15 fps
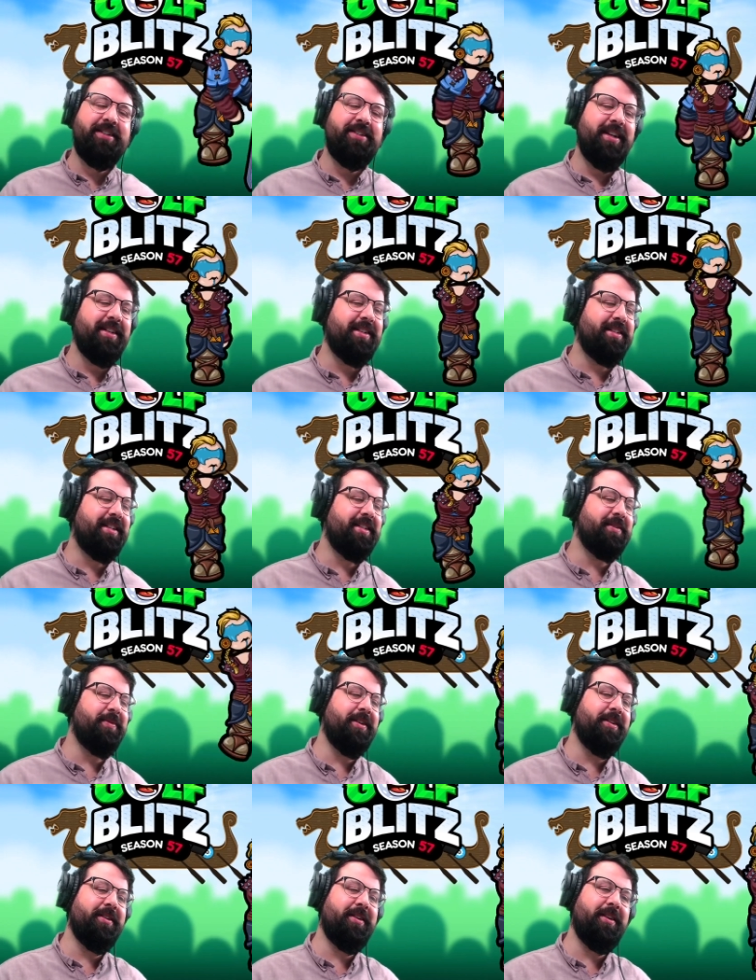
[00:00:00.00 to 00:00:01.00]
tried to teach
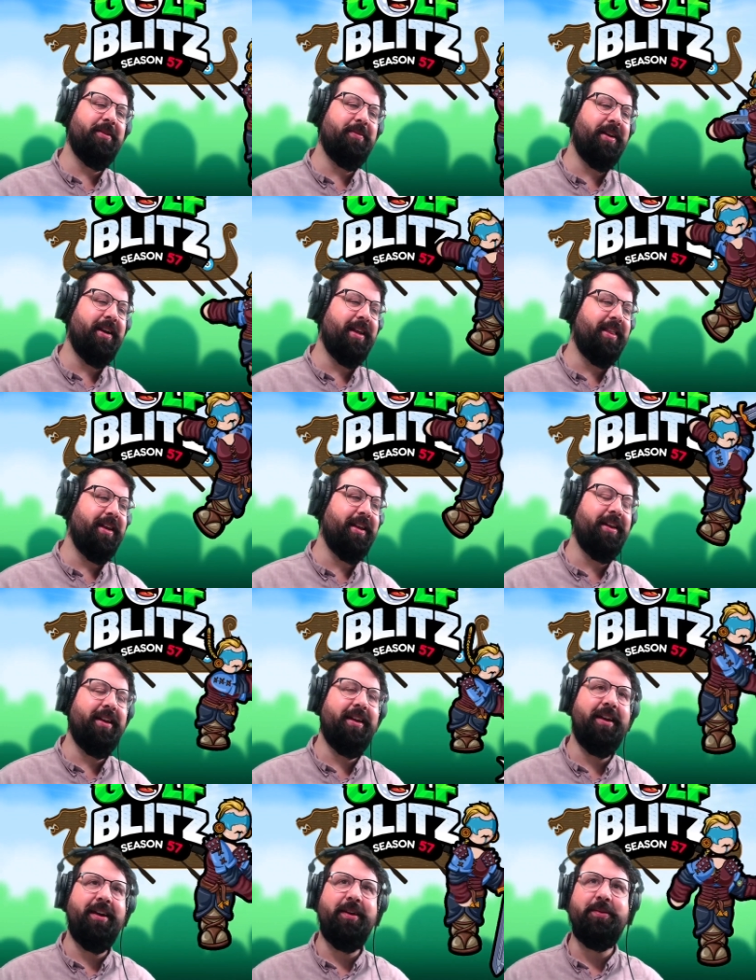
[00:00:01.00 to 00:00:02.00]
me earlier, but I think
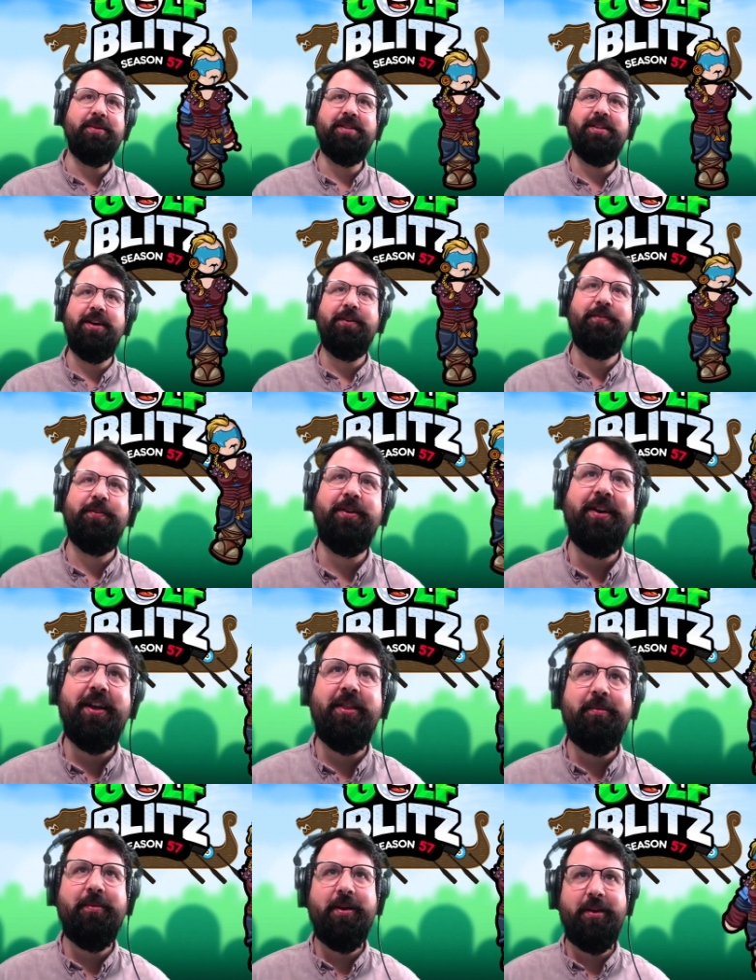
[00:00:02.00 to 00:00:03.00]
it, uh, it was all for nothing.